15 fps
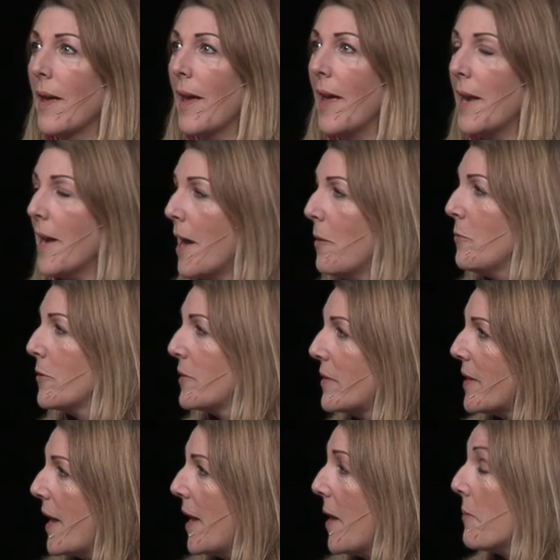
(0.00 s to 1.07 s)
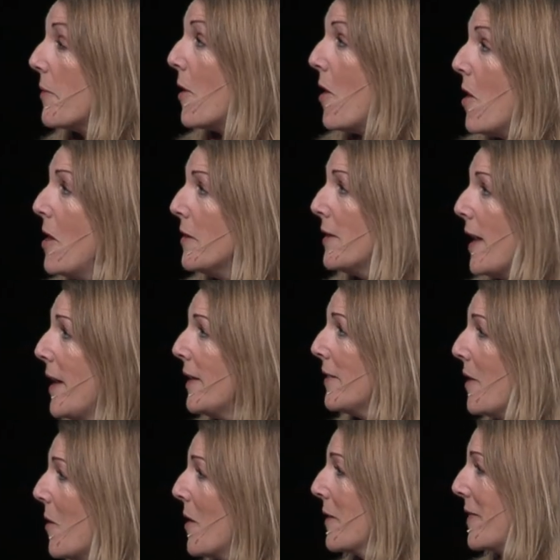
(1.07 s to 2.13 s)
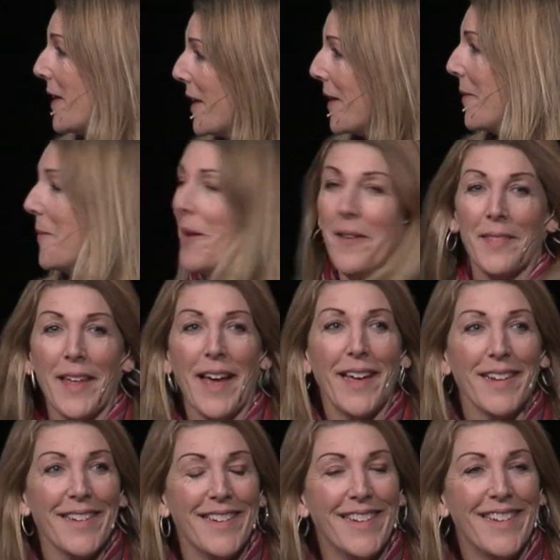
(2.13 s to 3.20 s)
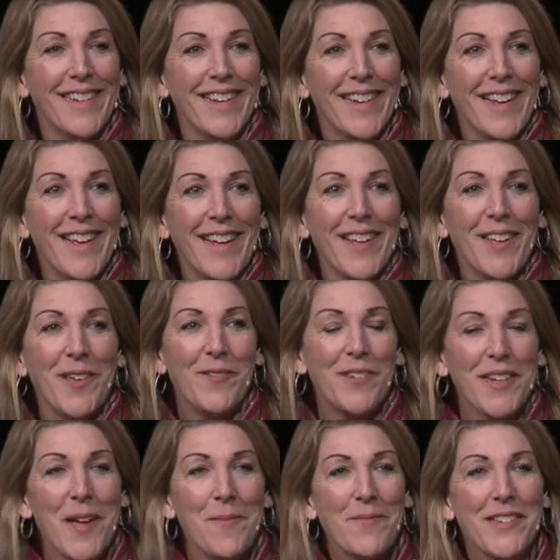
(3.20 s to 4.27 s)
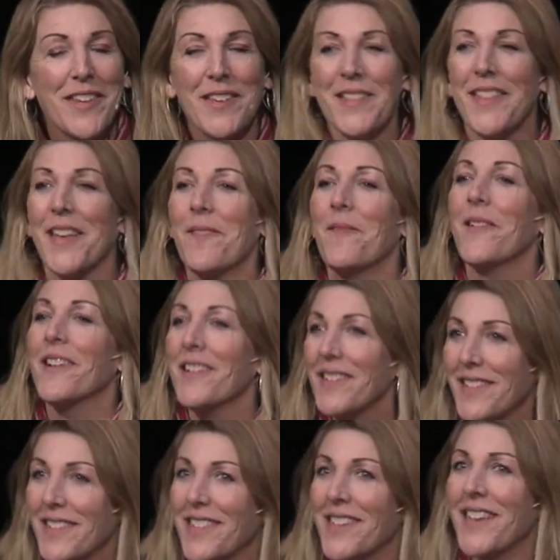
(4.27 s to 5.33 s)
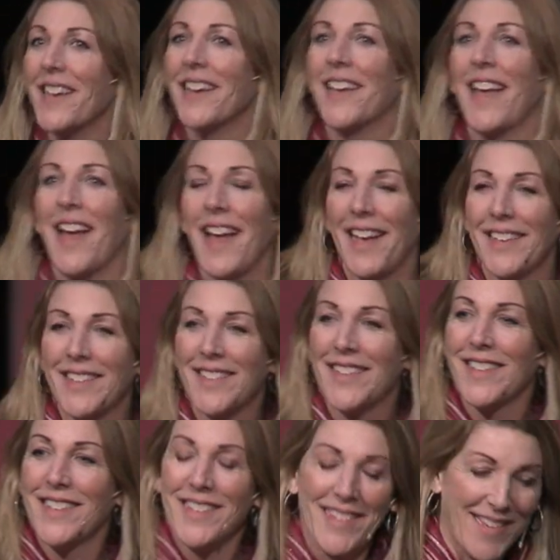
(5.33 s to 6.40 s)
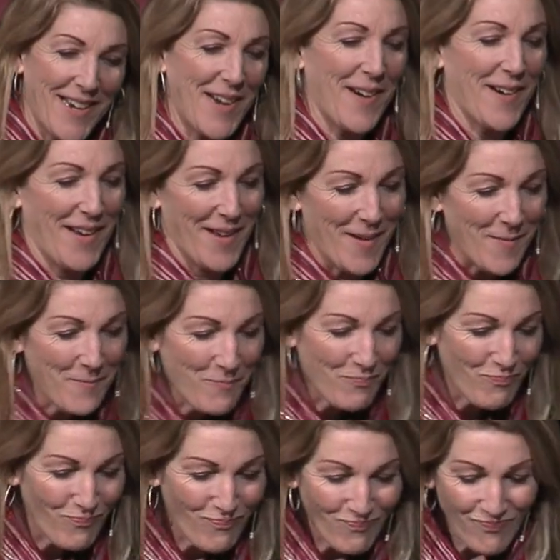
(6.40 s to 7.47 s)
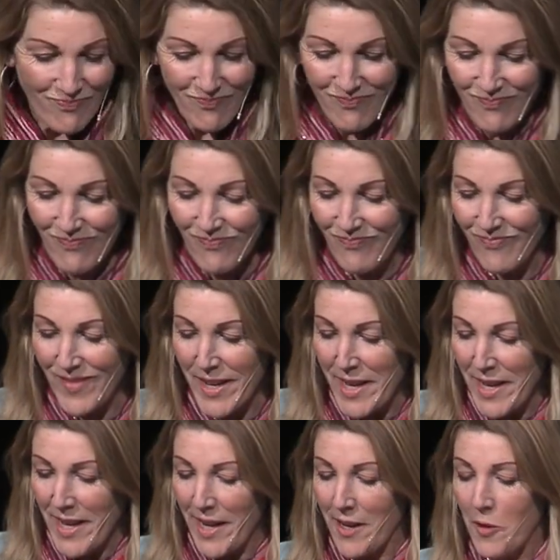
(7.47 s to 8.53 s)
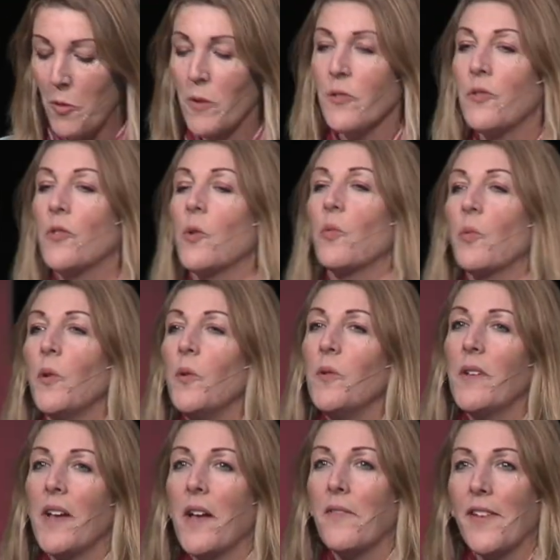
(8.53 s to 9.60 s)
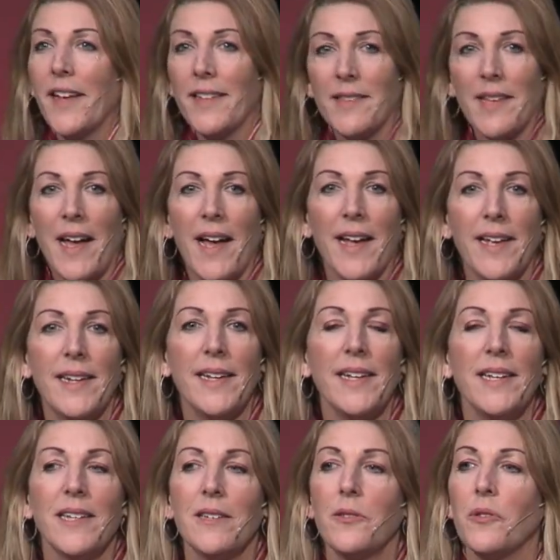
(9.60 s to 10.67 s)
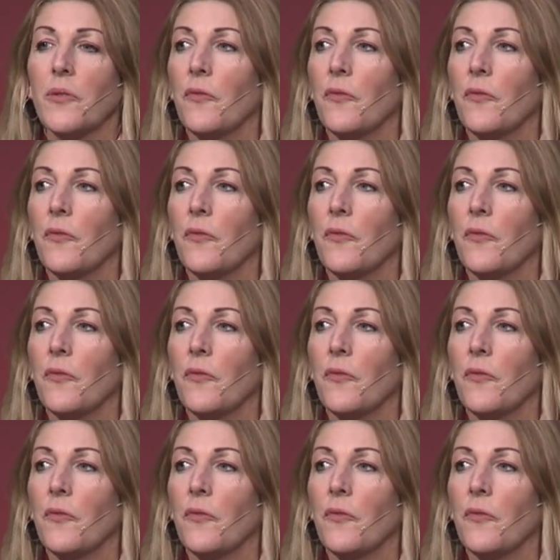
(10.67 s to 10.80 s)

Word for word: And I will stay up all night long thinking about that you jump to the worst case scenario. And of course, the root of anxiety is